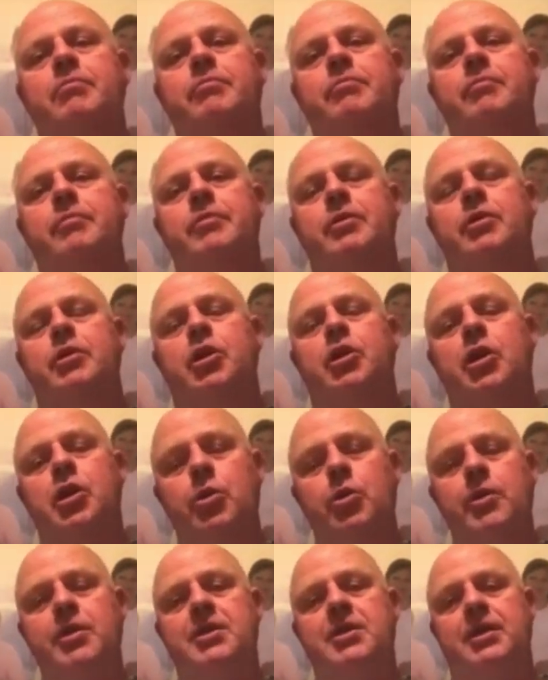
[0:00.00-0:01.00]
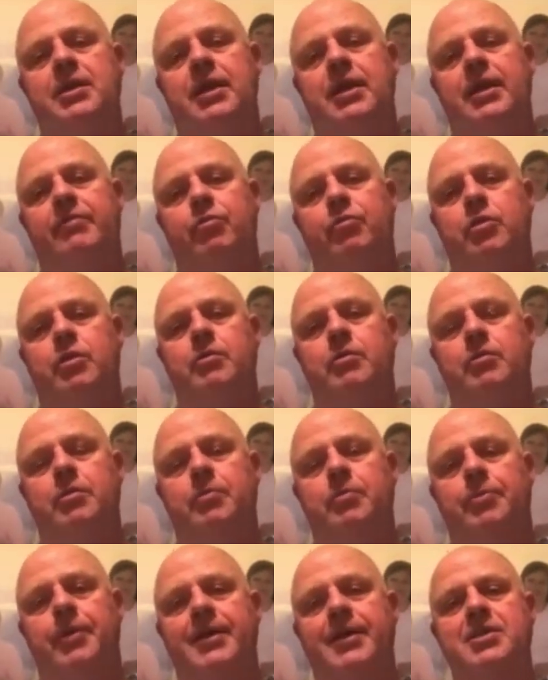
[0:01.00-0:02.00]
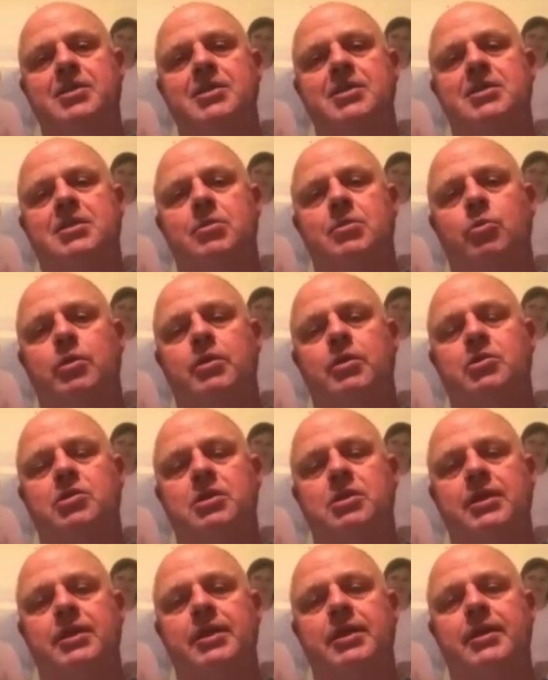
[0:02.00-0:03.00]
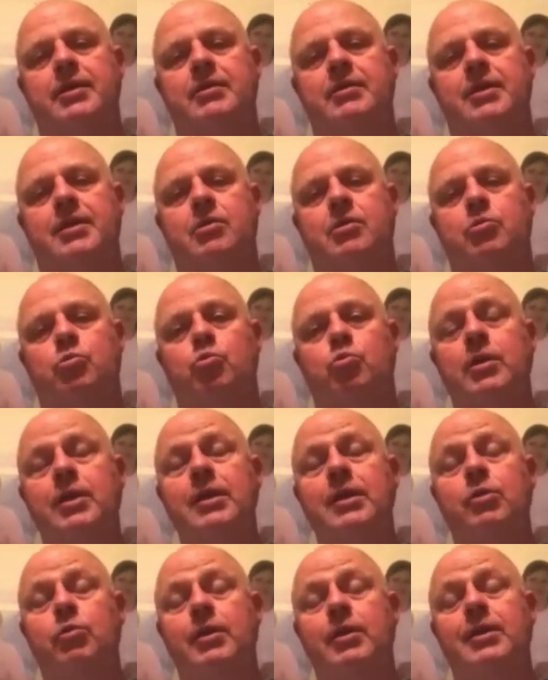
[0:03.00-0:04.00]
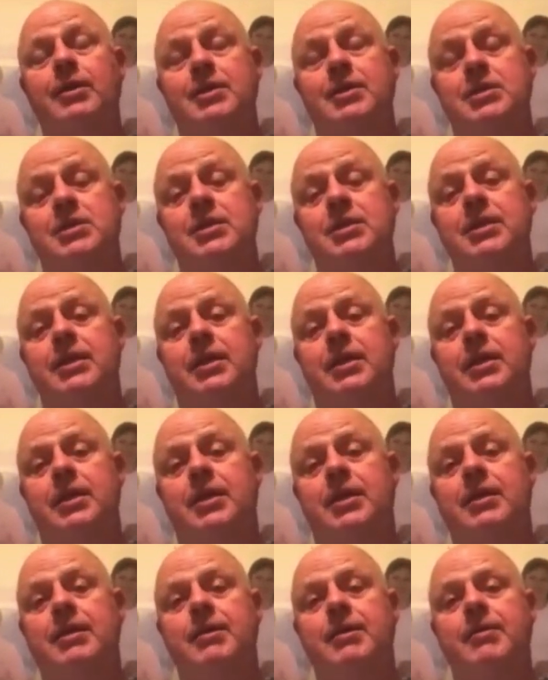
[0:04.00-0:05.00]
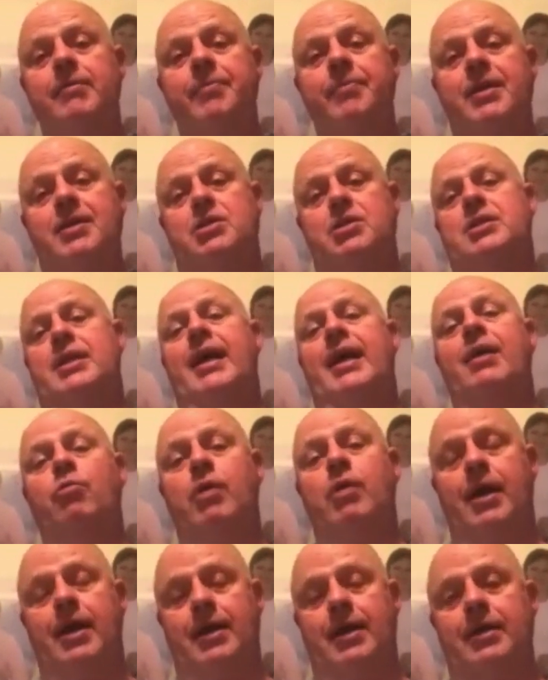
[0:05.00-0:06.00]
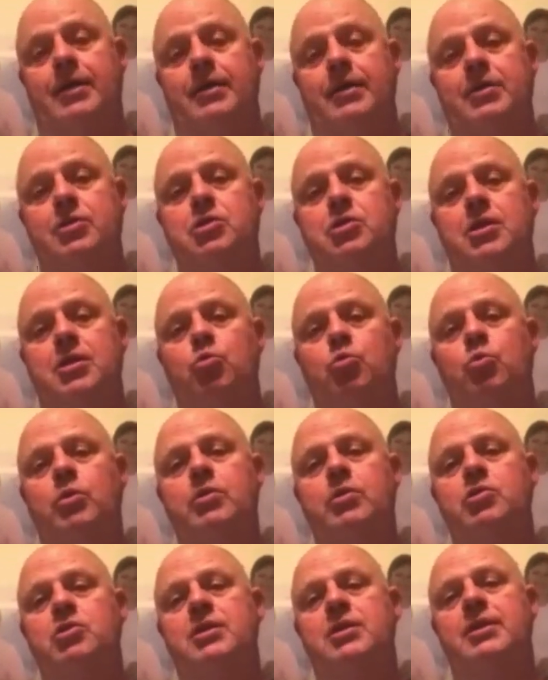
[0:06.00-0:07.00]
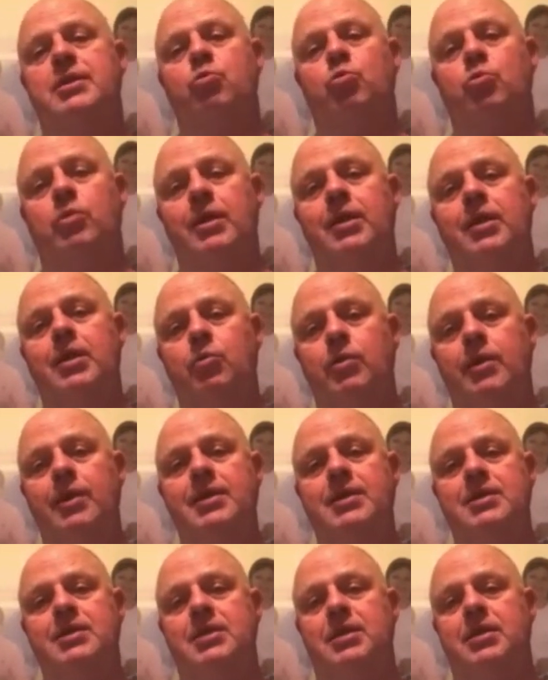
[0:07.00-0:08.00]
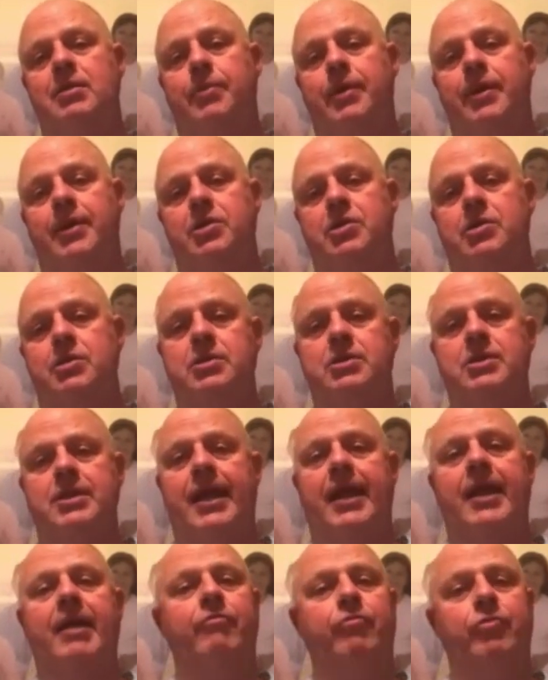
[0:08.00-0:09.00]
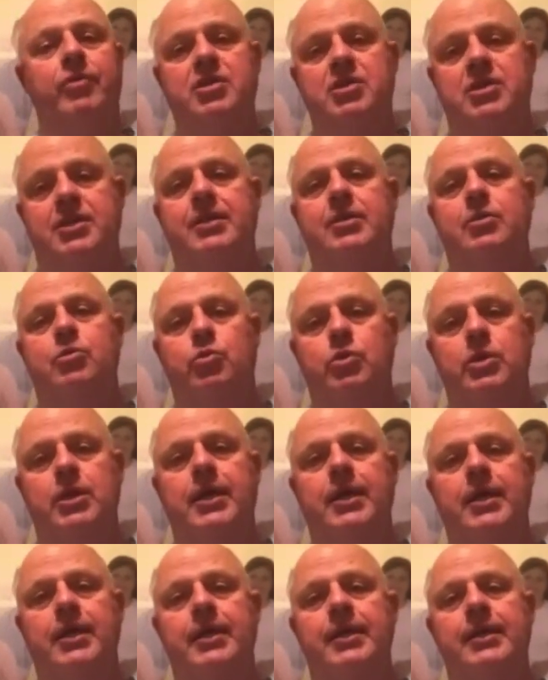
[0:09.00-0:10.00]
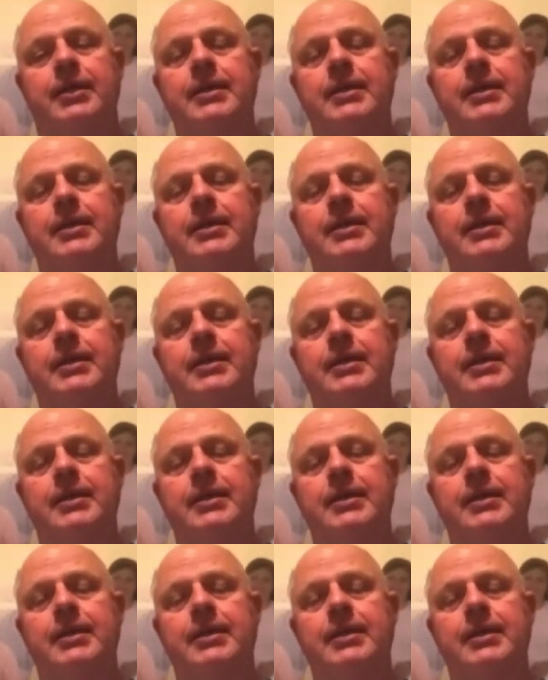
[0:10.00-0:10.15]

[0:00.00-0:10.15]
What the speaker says: the acuity level, the patients that we're seeing that are really, really sick has skyrocketed. So we're seeing really, really sick patients every single day.